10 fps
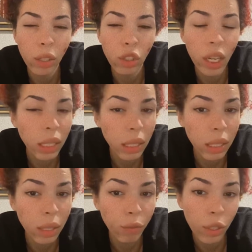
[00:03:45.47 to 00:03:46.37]
not
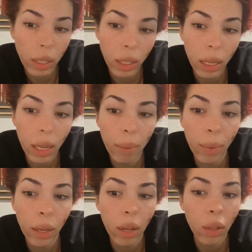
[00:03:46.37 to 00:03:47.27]
just
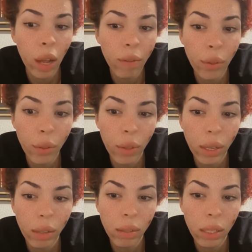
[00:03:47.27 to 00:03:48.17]
fertility, but a lot of other
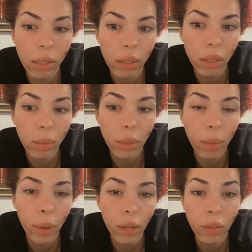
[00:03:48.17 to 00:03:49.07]
things and
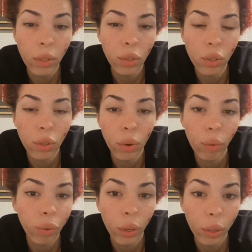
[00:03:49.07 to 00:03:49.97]
systems in the body. So this is
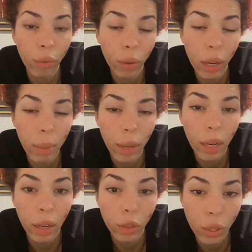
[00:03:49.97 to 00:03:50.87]
just overall good for
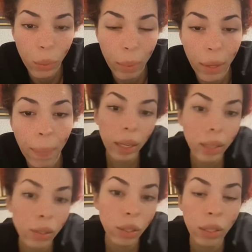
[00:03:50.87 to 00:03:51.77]
anybody, not just women.
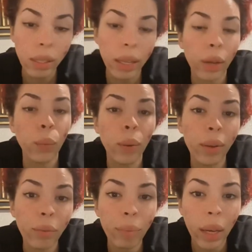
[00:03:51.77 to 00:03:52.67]
It's just like
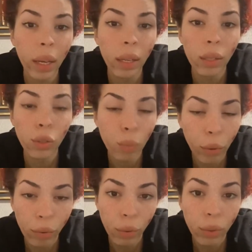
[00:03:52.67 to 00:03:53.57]
one of my
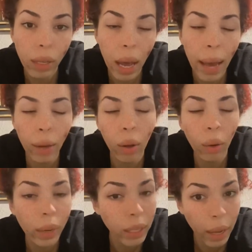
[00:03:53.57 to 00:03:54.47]
superfoods that I
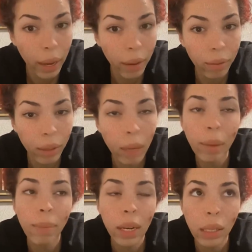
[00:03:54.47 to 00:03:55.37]
always have in my